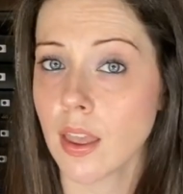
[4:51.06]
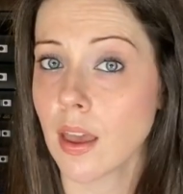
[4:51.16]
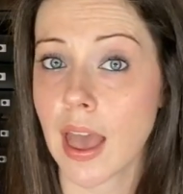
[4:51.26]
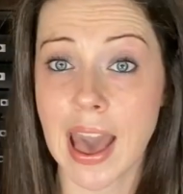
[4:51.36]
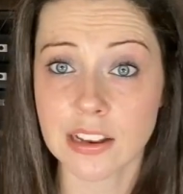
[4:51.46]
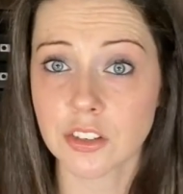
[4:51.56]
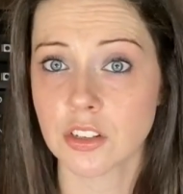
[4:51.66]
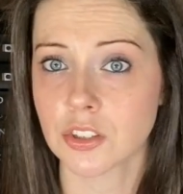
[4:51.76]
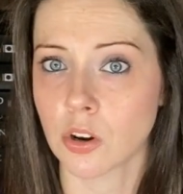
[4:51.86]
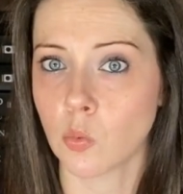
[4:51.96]
act in a
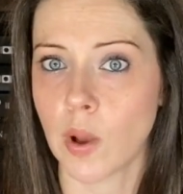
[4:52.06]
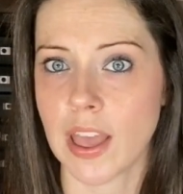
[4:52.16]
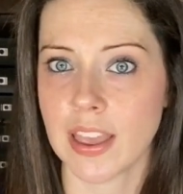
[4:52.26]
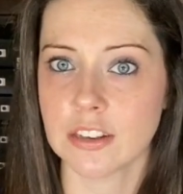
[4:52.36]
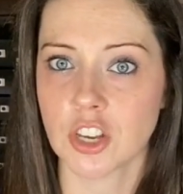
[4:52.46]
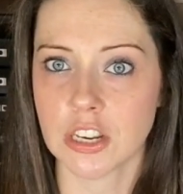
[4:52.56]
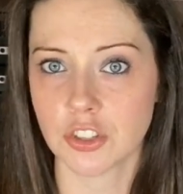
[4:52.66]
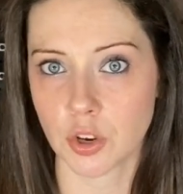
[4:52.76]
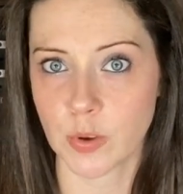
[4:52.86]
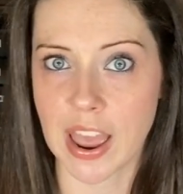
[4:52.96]
certain way, change
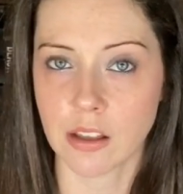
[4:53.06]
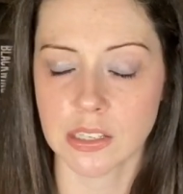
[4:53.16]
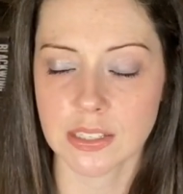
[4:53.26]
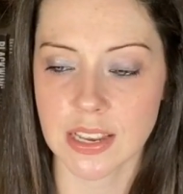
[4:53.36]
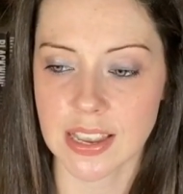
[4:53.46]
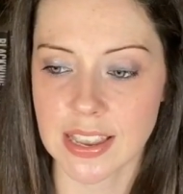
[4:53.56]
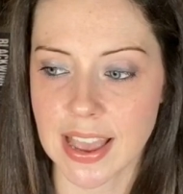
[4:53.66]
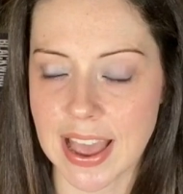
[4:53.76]
their reality,